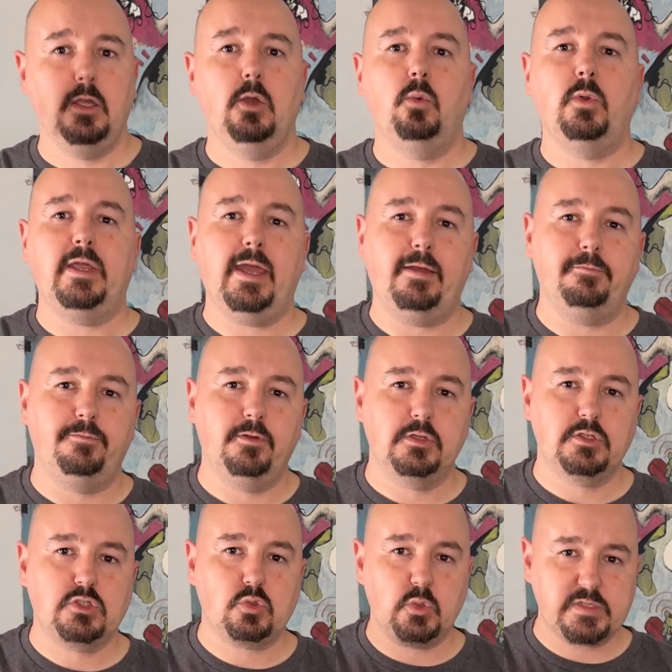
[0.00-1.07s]
we have
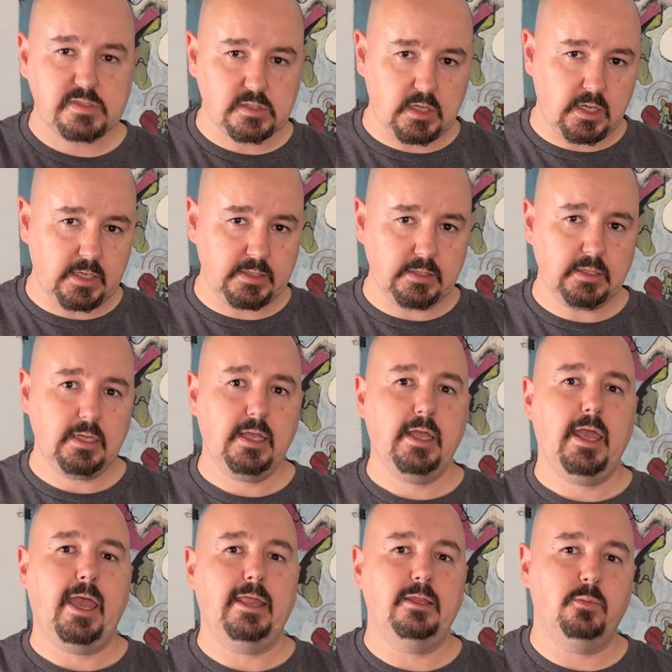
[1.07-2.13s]
twist on,
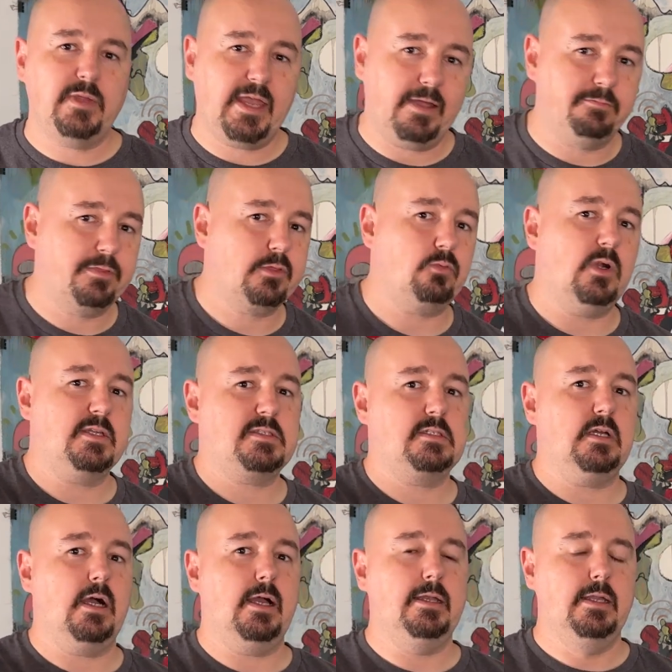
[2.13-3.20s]
and then we have thrust
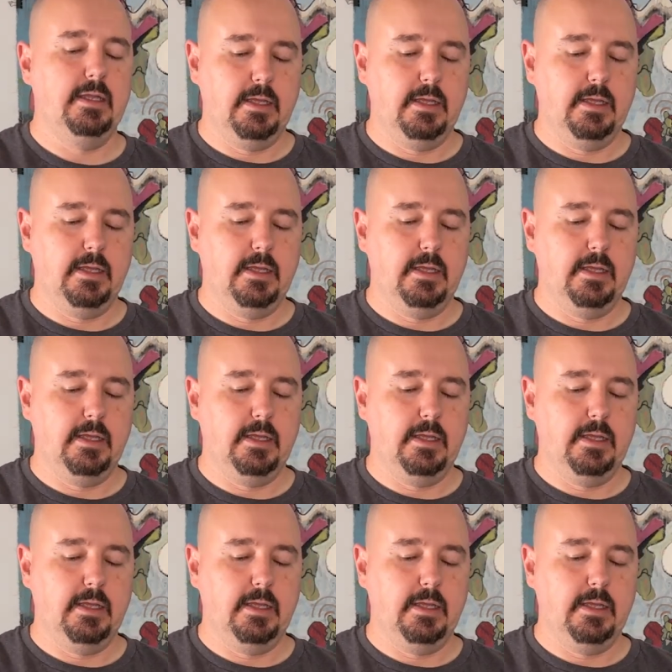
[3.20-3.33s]
on.